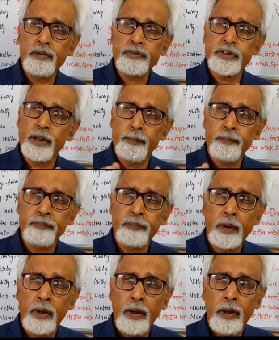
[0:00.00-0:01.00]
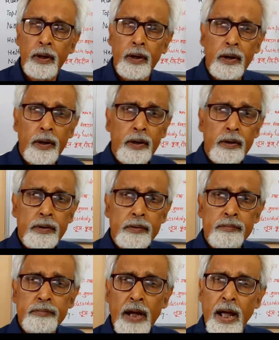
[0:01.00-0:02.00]
some
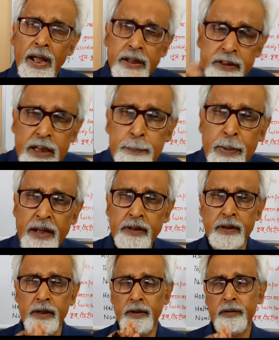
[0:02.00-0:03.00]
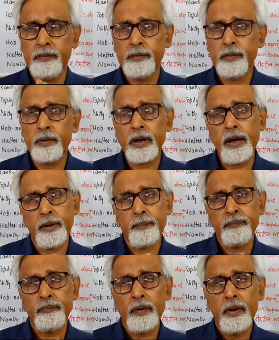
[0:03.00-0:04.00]
hanky-panky, okay,
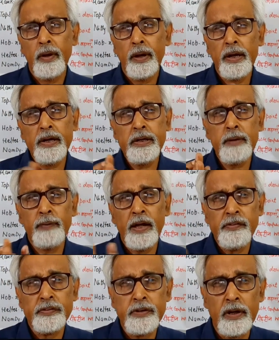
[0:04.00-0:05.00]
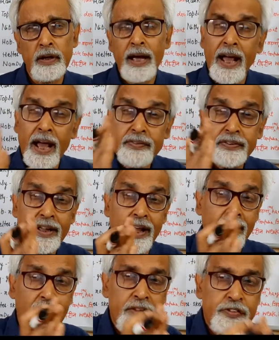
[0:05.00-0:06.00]
in defense deal as
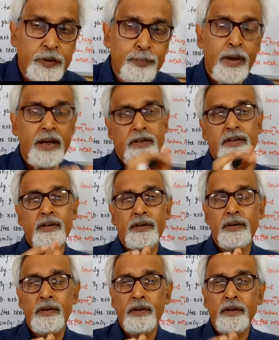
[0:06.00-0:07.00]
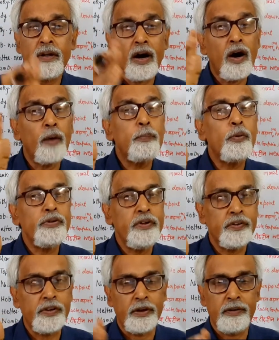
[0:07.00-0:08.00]
alleged by the
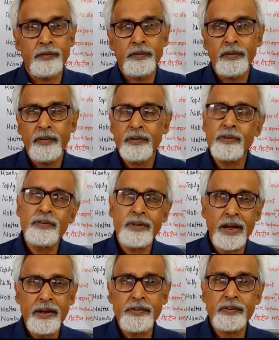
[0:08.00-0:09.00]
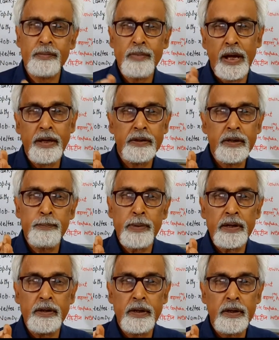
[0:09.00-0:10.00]
opposition. Oh, there is some
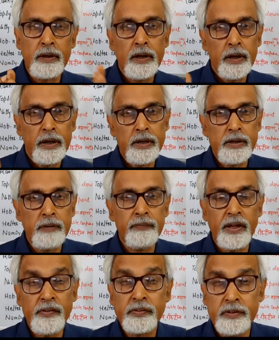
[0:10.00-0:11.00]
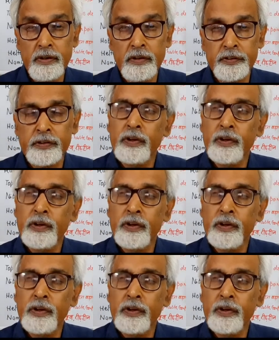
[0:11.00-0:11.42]
hanky-panky in defense deals,